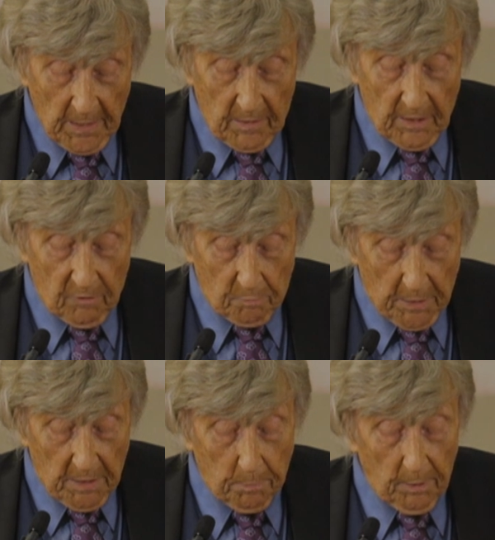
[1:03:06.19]
These
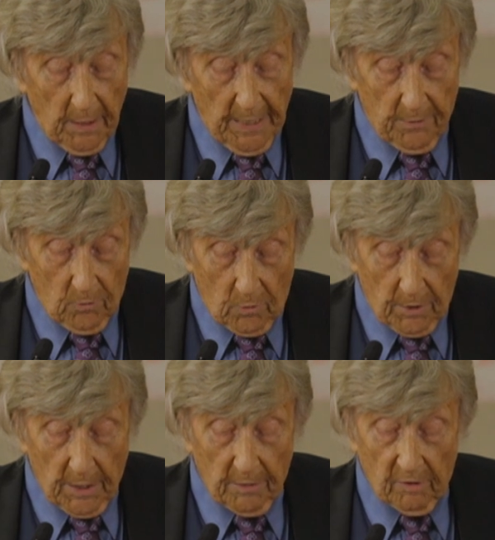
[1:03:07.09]
people and
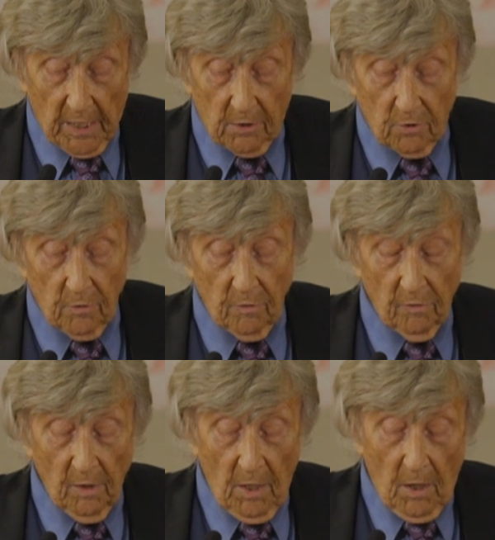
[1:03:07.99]
organisations,
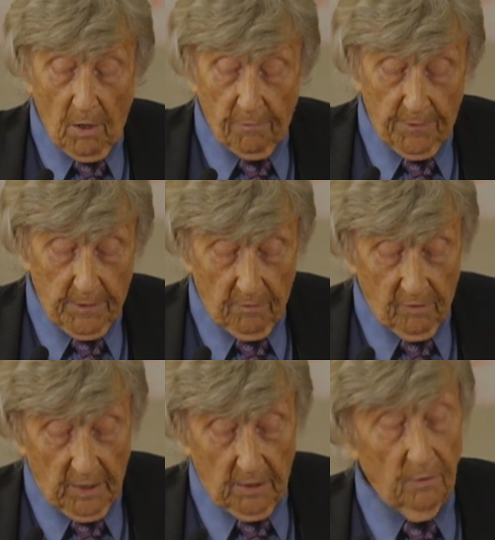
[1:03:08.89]
often at
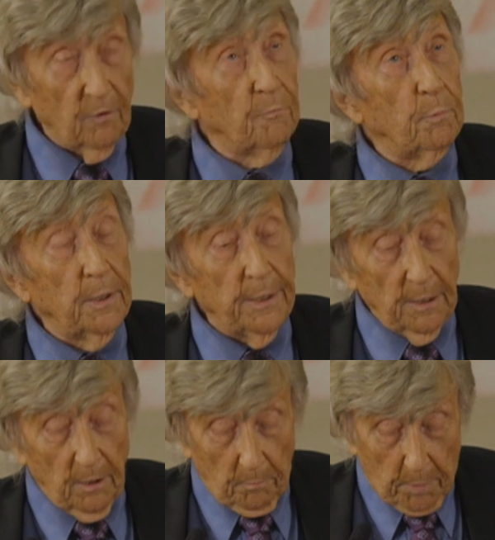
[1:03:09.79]
centres of
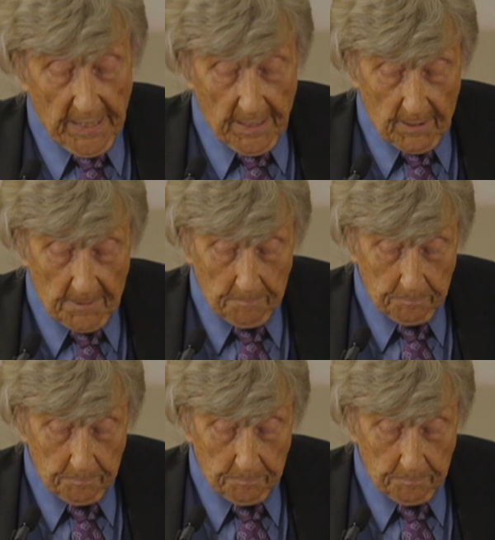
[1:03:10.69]
political power,